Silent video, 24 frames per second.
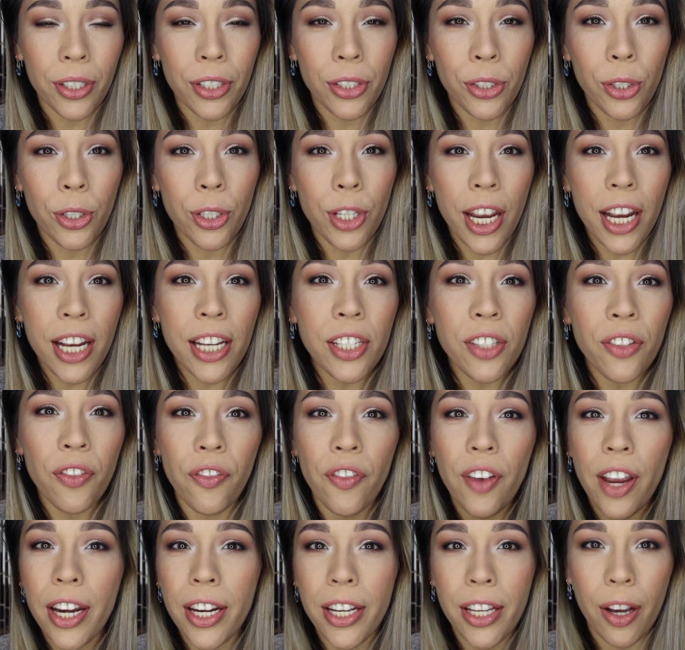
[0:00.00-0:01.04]
In today's
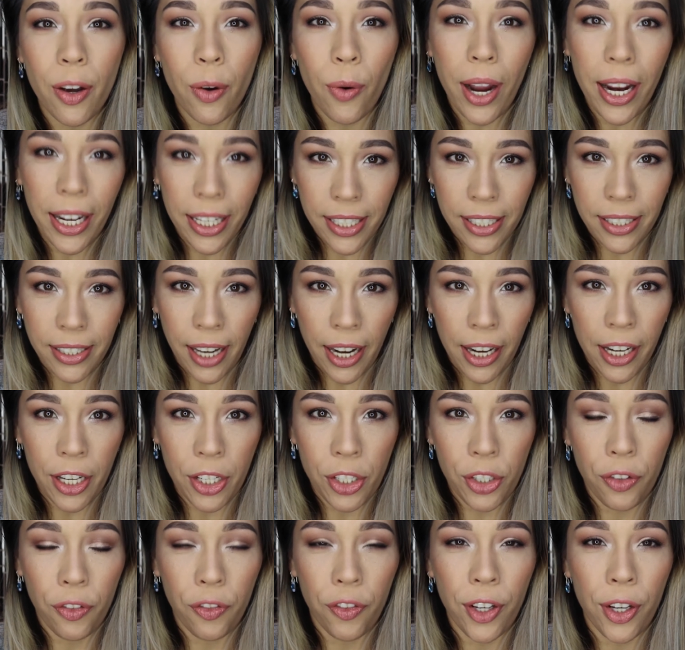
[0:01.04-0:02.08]
video I
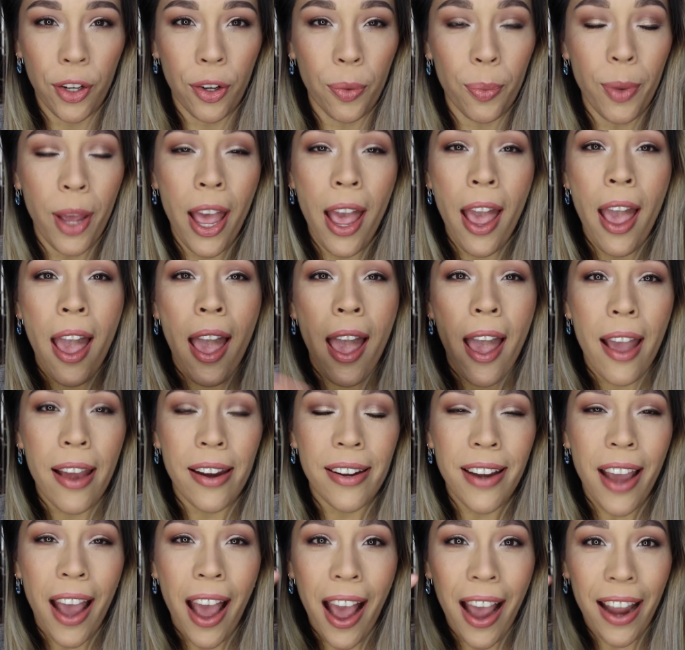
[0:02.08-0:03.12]
decided to film
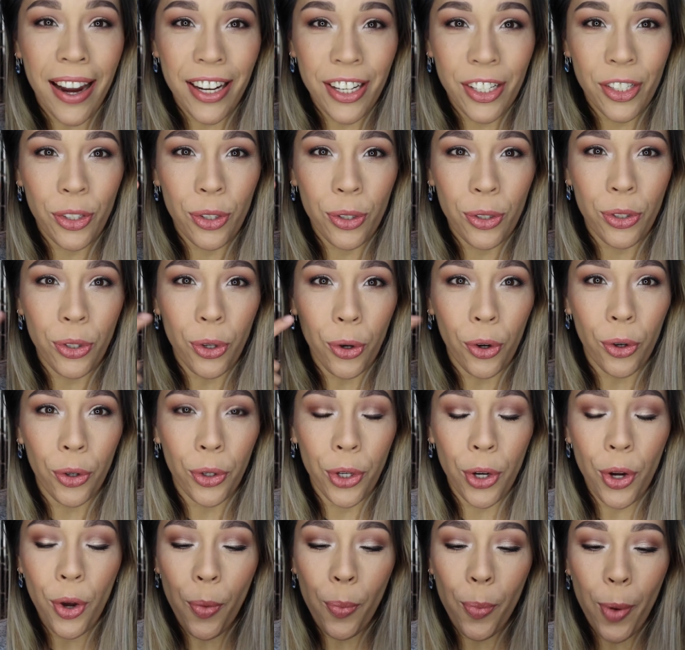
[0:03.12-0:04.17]
an eye
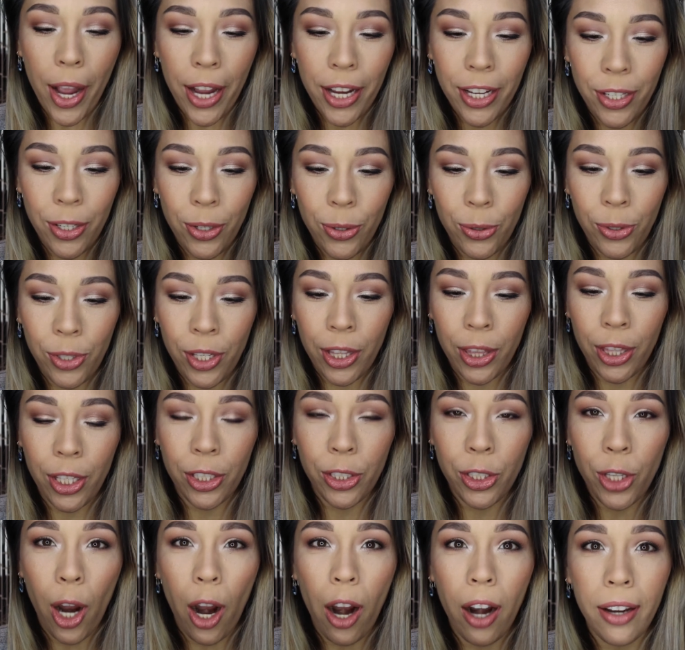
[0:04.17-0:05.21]
tutorial by using the
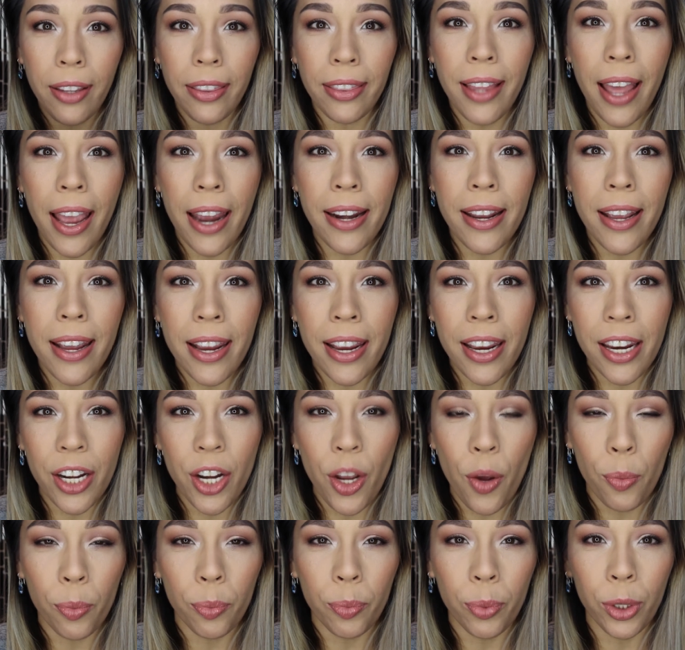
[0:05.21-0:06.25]
Tartelette
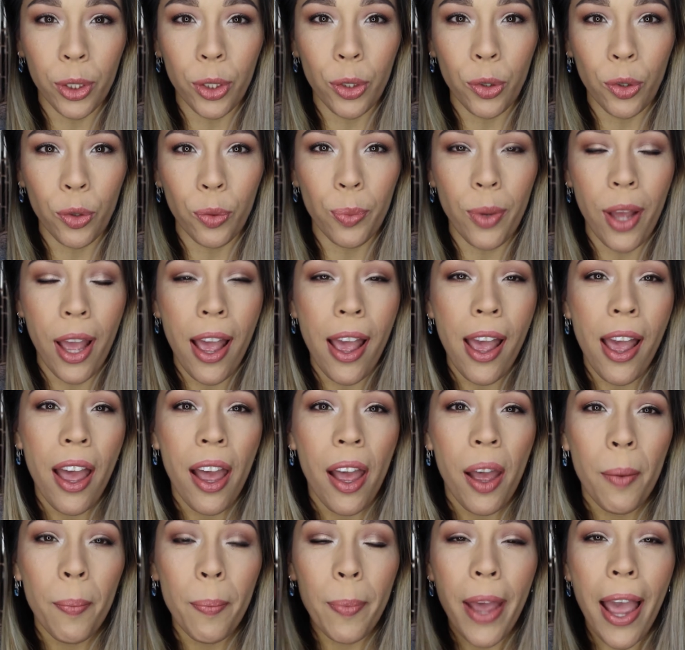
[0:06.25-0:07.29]
in Bloom
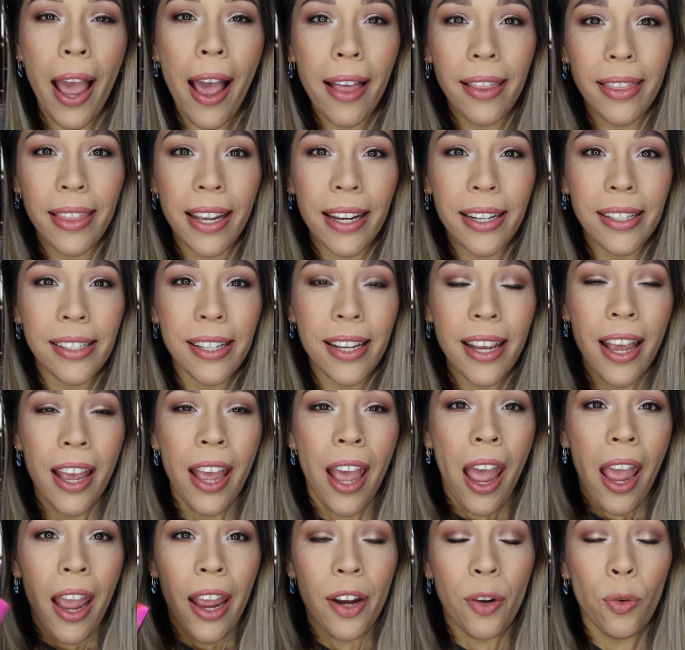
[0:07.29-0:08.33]
palette.
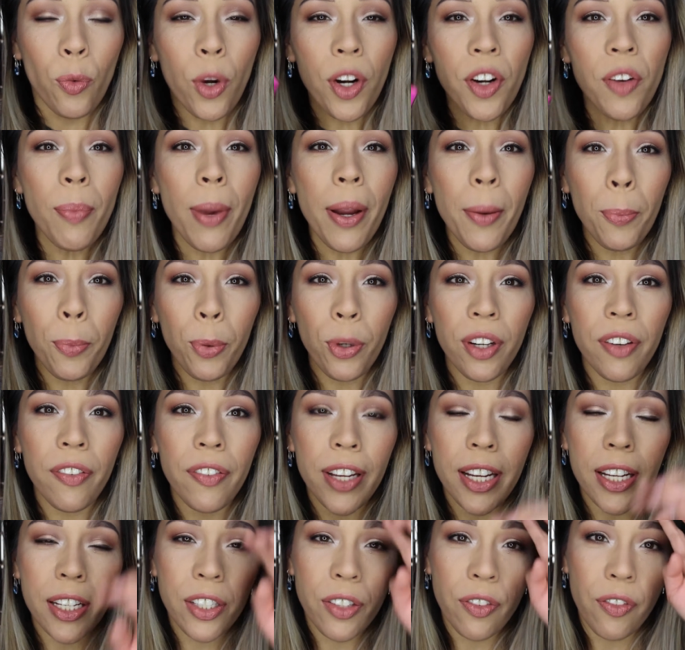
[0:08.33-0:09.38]
In one of my
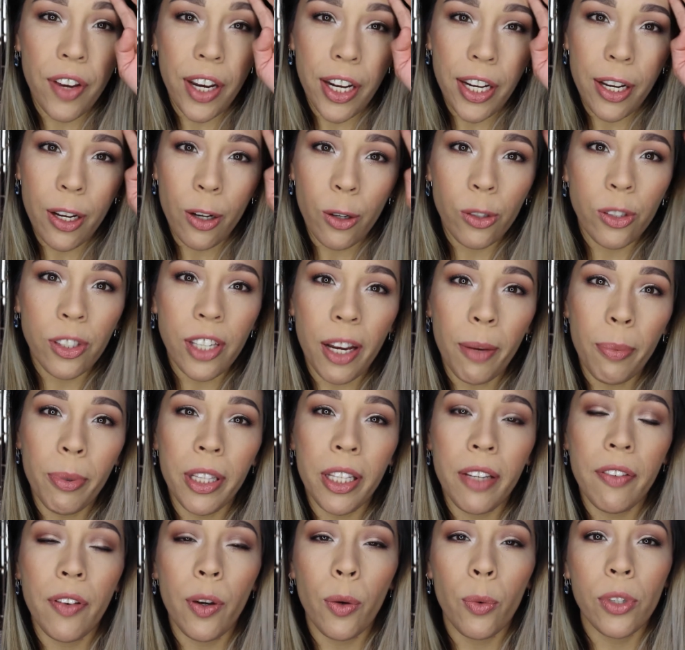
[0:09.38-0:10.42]
previous videos, I
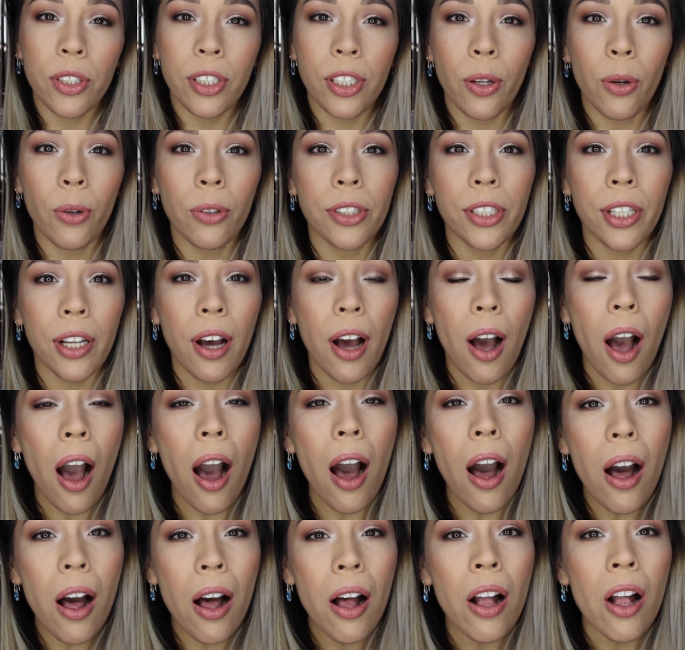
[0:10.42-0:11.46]
believe it was the Ulta
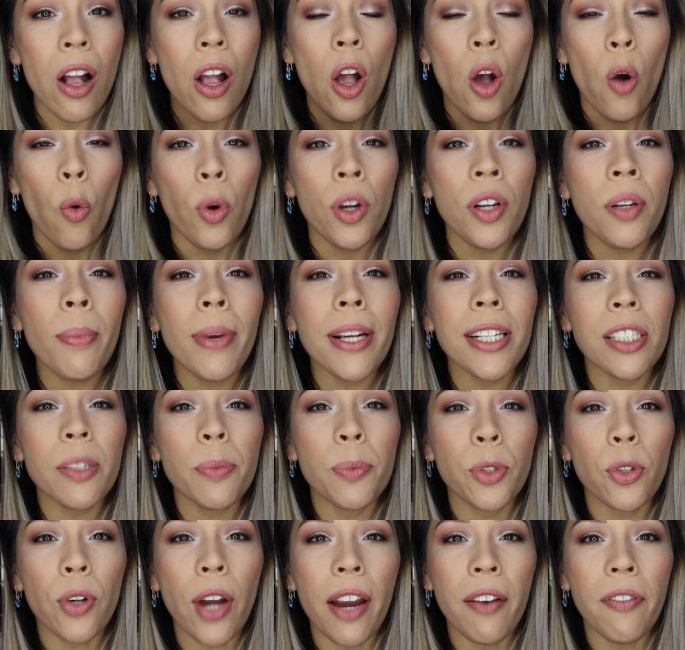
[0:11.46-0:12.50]
haul, one of my
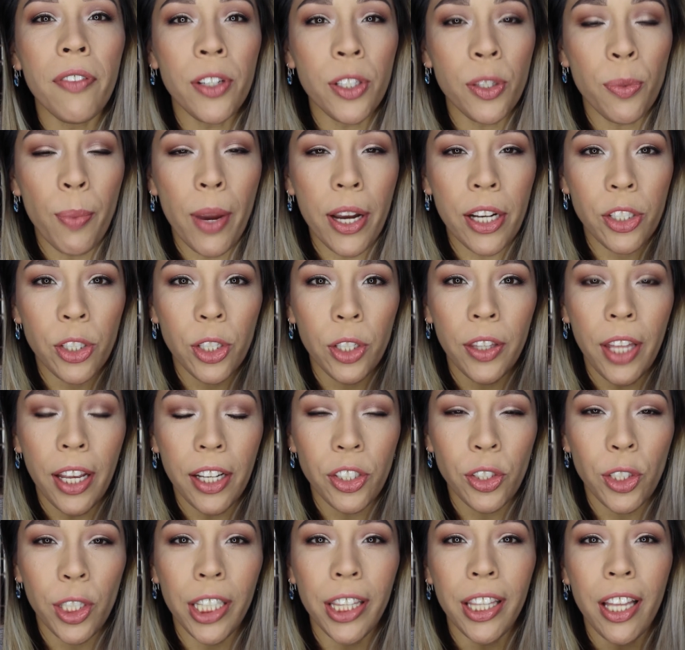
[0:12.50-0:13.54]
subscribers mentioned
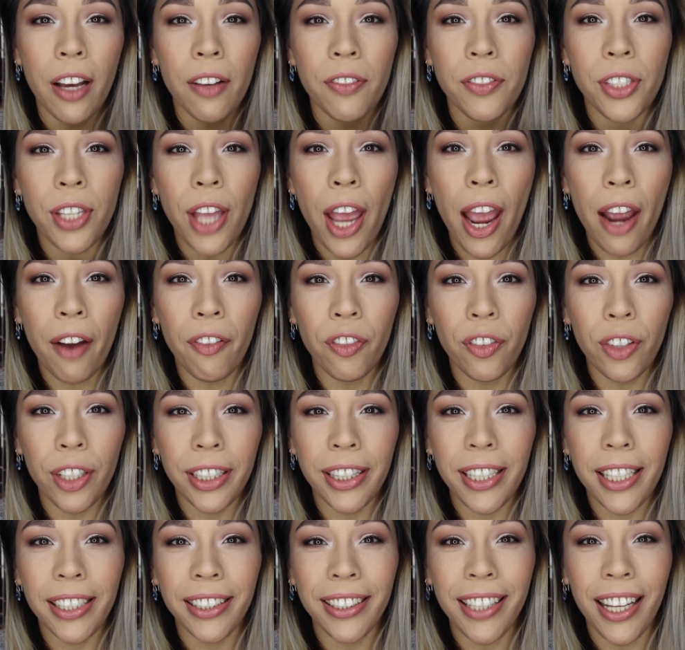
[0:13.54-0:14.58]
that she loves
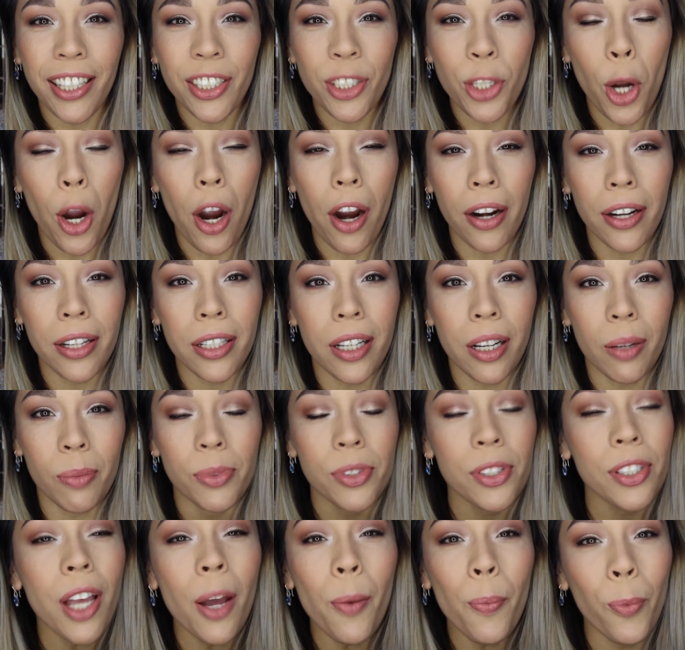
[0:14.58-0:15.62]
everything that Tarte
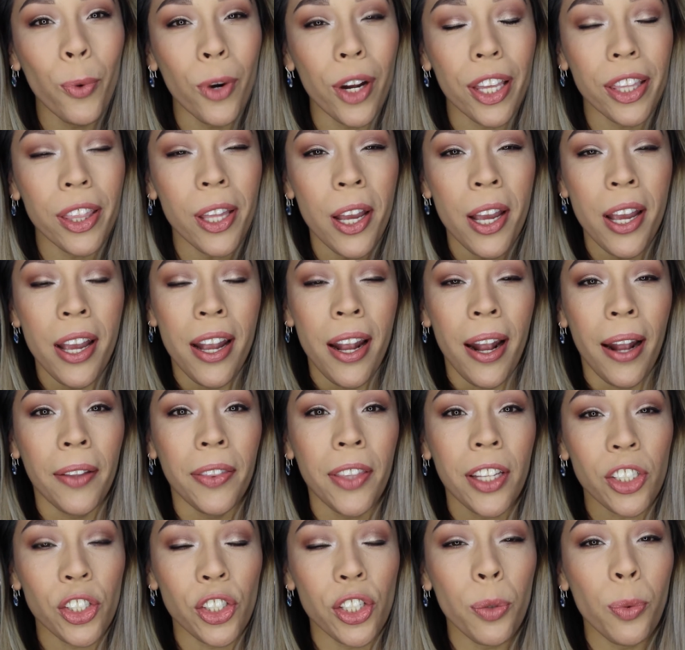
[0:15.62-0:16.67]
comes up with
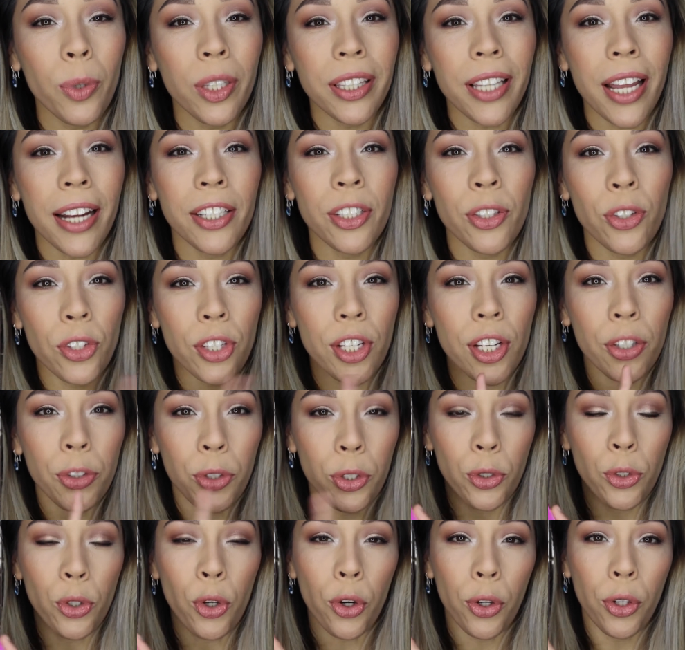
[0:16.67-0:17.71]
and that she would like to see a
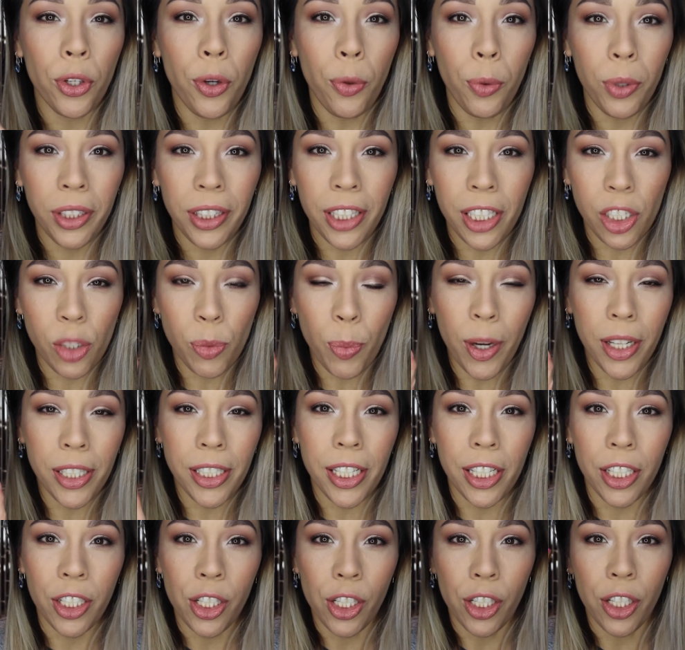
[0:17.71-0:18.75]
tutorial with this
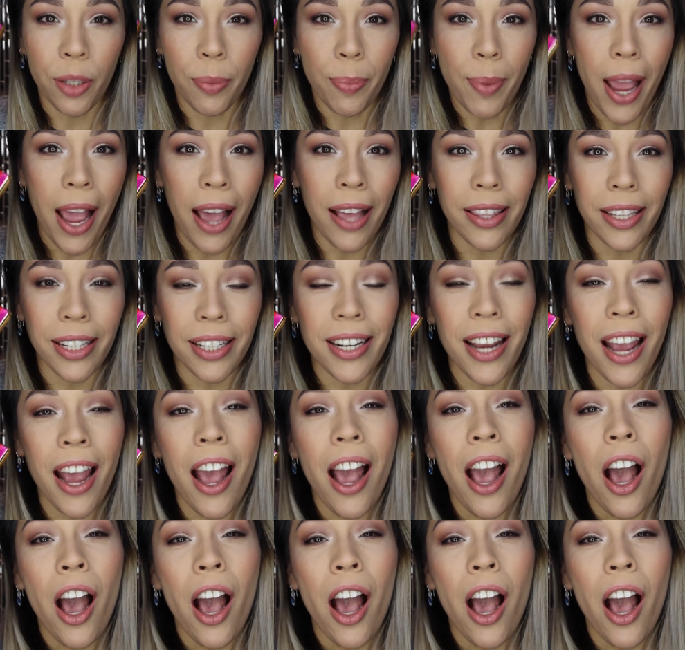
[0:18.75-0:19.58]
particular palette.